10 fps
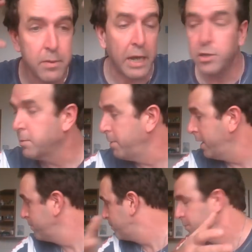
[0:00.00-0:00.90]
I used to,
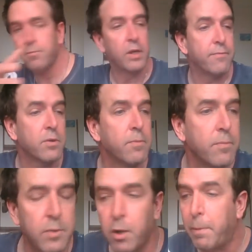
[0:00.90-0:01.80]
I have to,
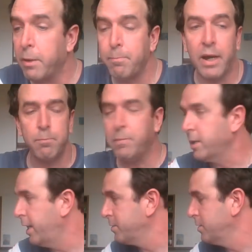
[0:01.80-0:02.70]
no, my
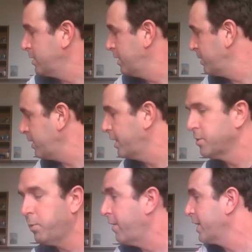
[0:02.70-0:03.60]
glasses, I don't have my
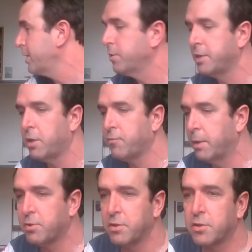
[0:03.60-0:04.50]
glasses. But I got to do the Jeffrey
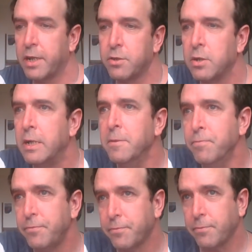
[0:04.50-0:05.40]
Epstein sketch.
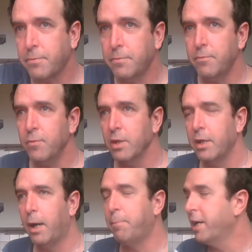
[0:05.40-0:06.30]

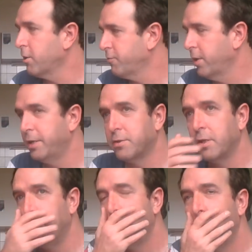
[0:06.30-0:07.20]
I'll paraphrase.
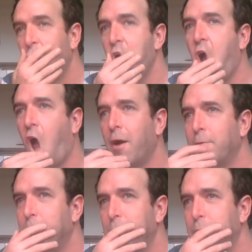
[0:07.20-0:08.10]

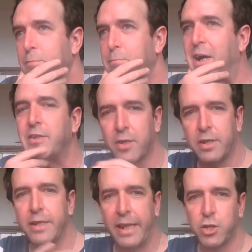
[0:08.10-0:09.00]

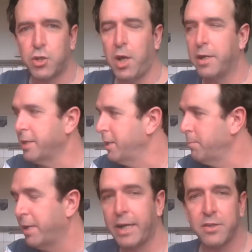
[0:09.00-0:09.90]
Basically, they shun
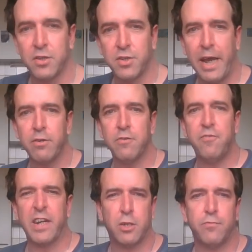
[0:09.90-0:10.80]
him, and I got the sound
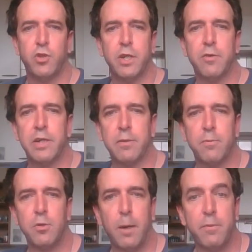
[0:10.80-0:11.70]
effects of
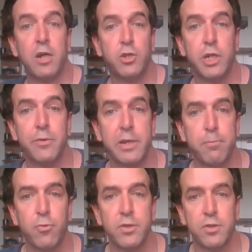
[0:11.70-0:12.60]
a jeering
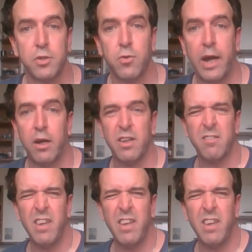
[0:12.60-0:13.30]
prison crowd, and